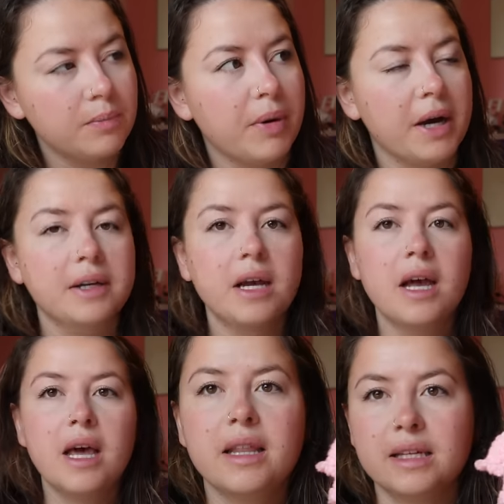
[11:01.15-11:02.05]
But
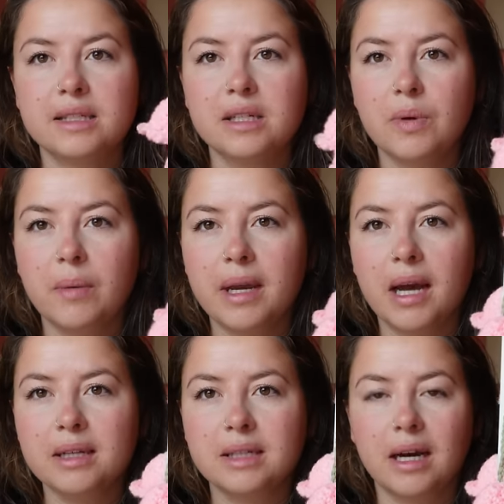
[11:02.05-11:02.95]
this is what we
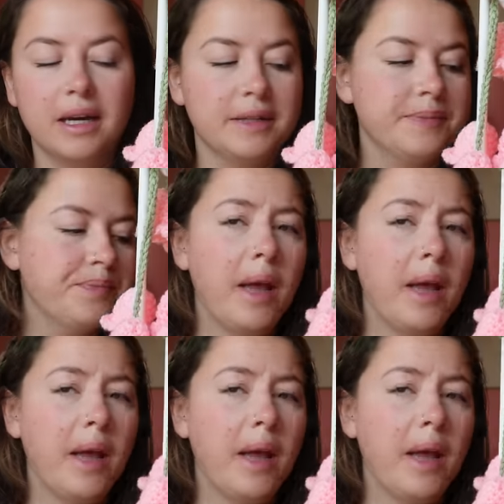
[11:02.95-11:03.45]
got done.